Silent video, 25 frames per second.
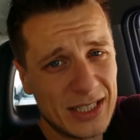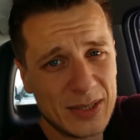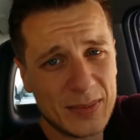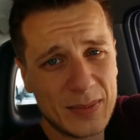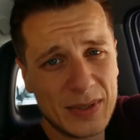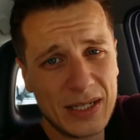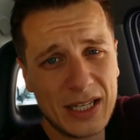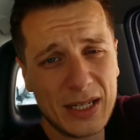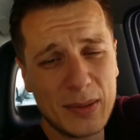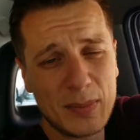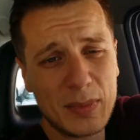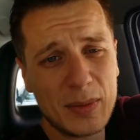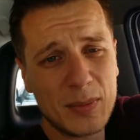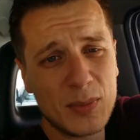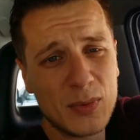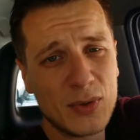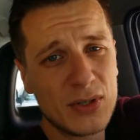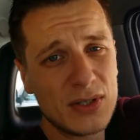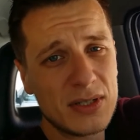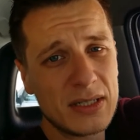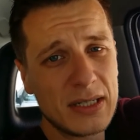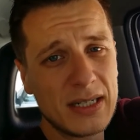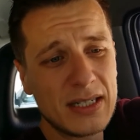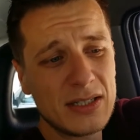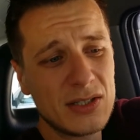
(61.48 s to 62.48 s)
them a little bit more
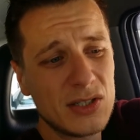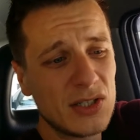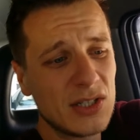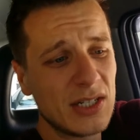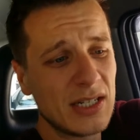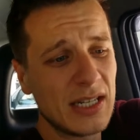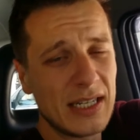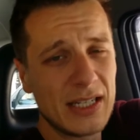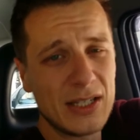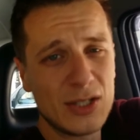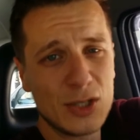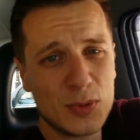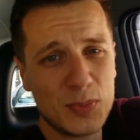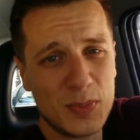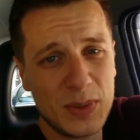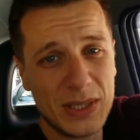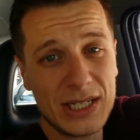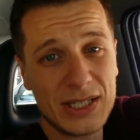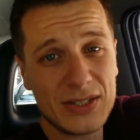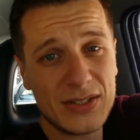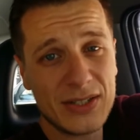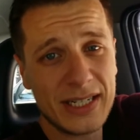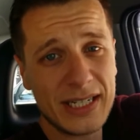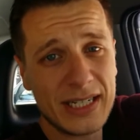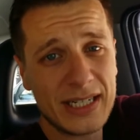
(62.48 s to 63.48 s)
Dutch and you speak
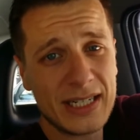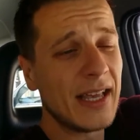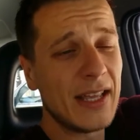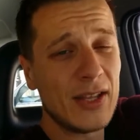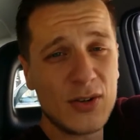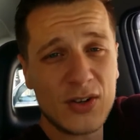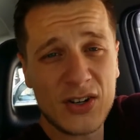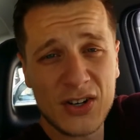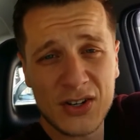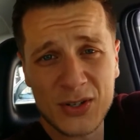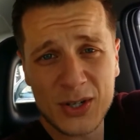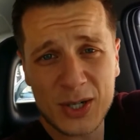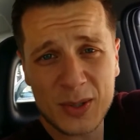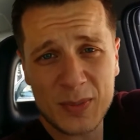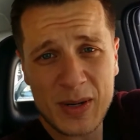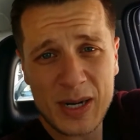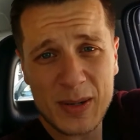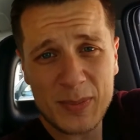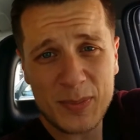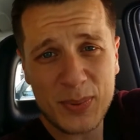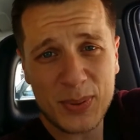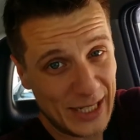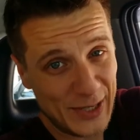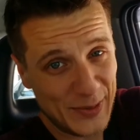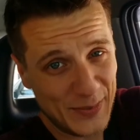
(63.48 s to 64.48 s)
Greek and you can hook them
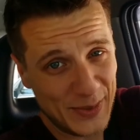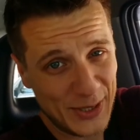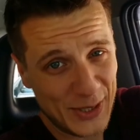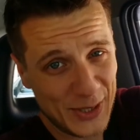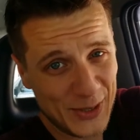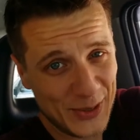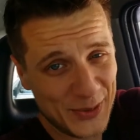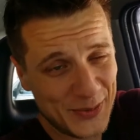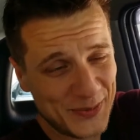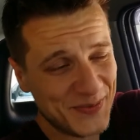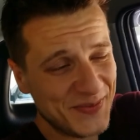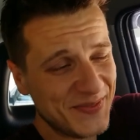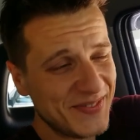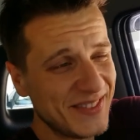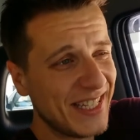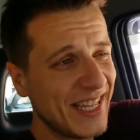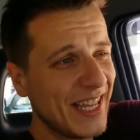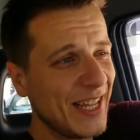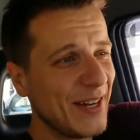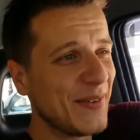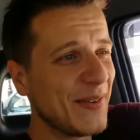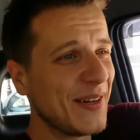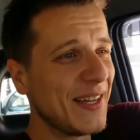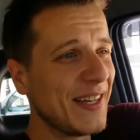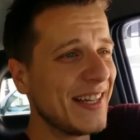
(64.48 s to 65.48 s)
up, let me know.
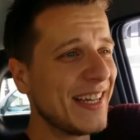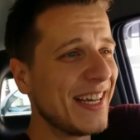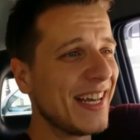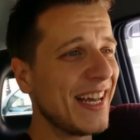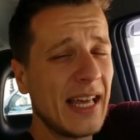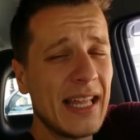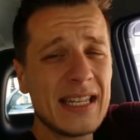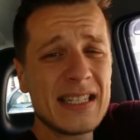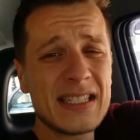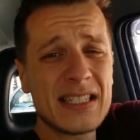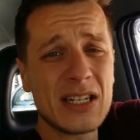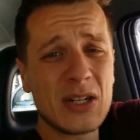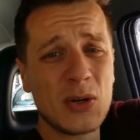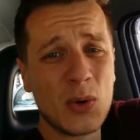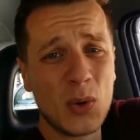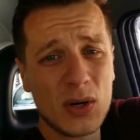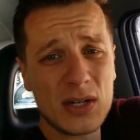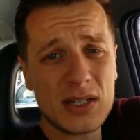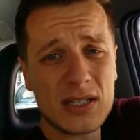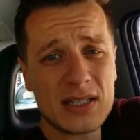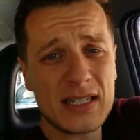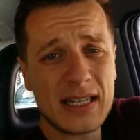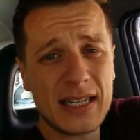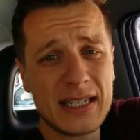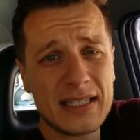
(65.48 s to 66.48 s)
Anyway, it is a
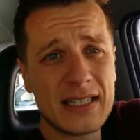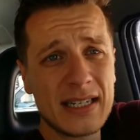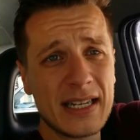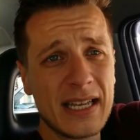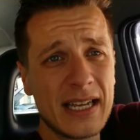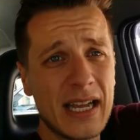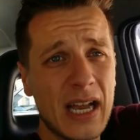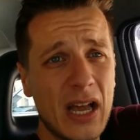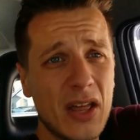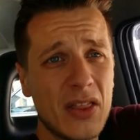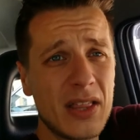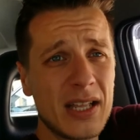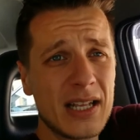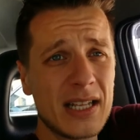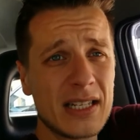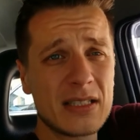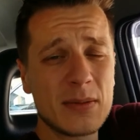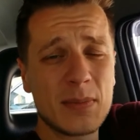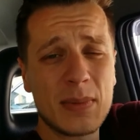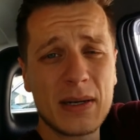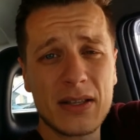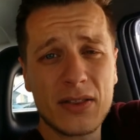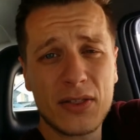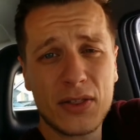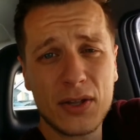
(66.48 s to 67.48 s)
gorgeous day today. I think it's
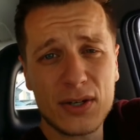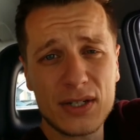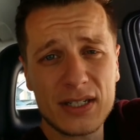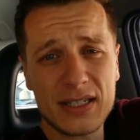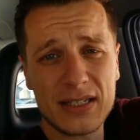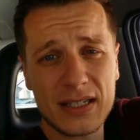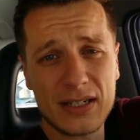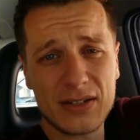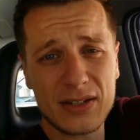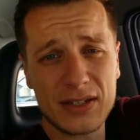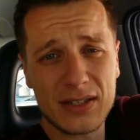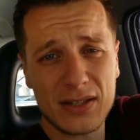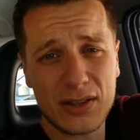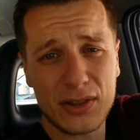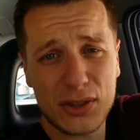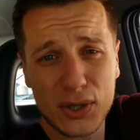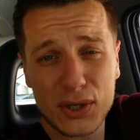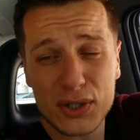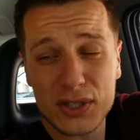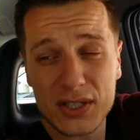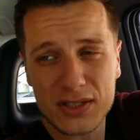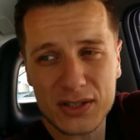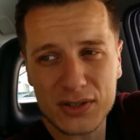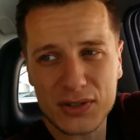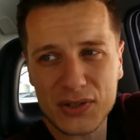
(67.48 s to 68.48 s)
about 30
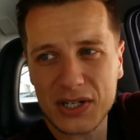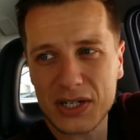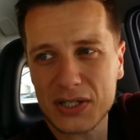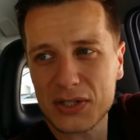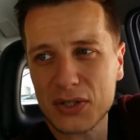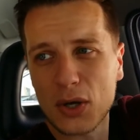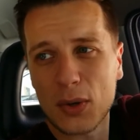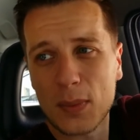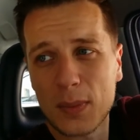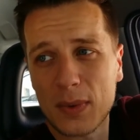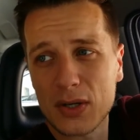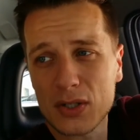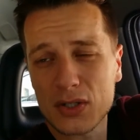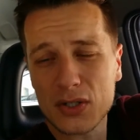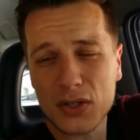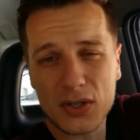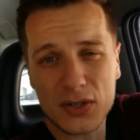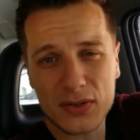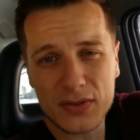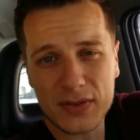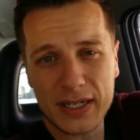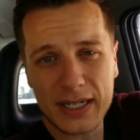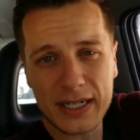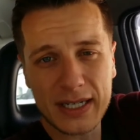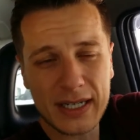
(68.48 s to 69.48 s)
degrees almost
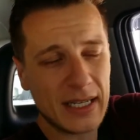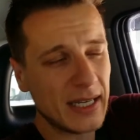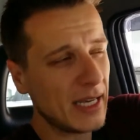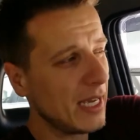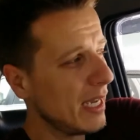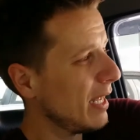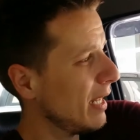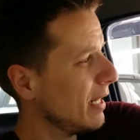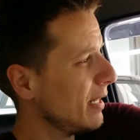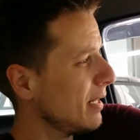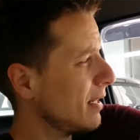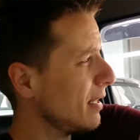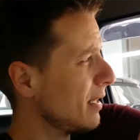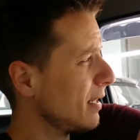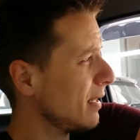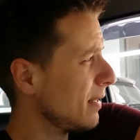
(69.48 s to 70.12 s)
already, and